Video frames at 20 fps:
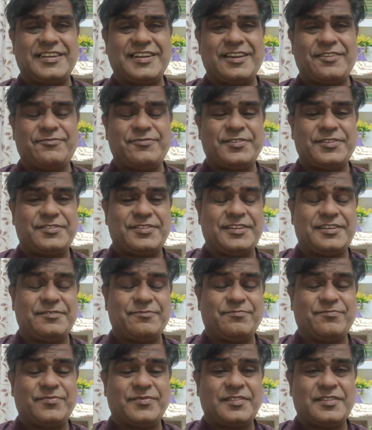and
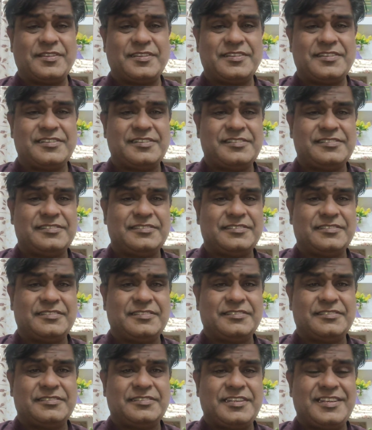everything
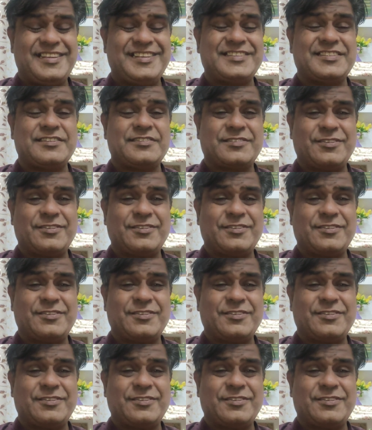is